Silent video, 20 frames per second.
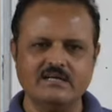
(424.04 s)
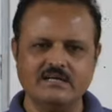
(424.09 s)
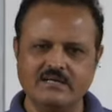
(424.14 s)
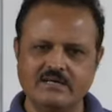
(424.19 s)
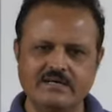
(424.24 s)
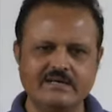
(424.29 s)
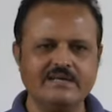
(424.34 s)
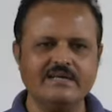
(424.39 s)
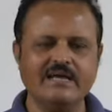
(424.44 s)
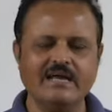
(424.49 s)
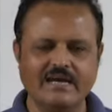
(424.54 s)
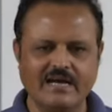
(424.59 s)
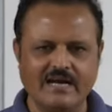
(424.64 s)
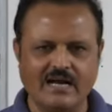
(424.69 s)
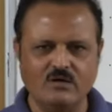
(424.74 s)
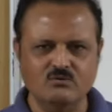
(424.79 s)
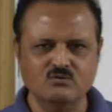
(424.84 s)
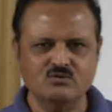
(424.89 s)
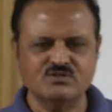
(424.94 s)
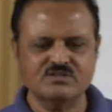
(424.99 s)
real
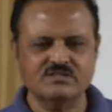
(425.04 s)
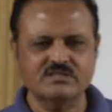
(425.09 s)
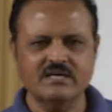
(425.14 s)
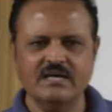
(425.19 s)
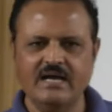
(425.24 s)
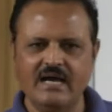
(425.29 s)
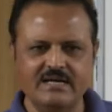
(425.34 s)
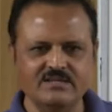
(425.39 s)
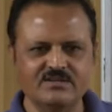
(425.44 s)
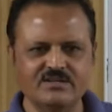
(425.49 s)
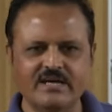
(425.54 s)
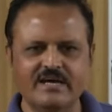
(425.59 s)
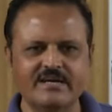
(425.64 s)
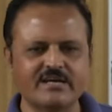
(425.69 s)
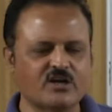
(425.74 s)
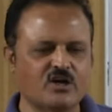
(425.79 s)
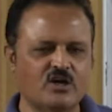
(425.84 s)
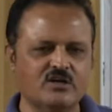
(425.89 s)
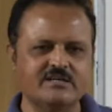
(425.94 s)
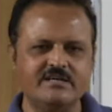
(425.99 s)
accounts and they are
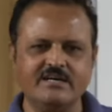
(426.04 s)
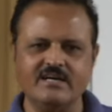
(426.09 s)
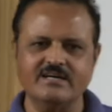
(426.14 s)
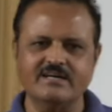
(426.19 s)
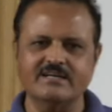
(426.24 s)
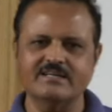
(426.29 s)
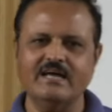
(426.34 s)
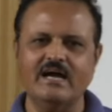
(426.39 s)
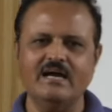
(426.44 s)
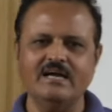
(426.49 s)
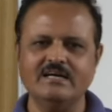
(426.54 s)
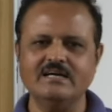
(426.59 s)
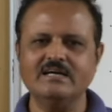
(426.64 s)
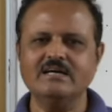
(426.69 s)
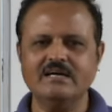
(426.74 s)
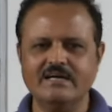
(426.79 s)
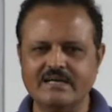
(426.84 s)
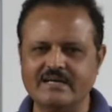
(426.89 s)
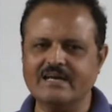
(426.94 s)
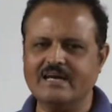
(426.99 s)
recorded under the
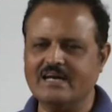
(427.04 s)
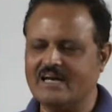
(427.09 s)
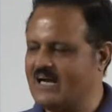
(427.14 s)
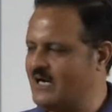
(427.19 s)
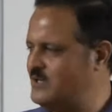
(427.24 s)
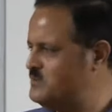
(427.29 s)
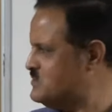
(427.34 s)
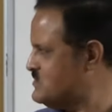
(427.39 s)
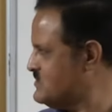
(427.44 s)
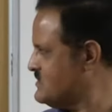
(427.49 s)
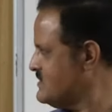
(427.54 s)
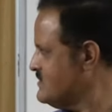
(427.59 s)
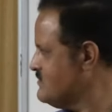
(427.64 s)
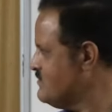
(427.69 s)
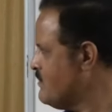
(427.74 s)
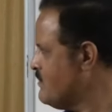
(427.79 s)
real accounts.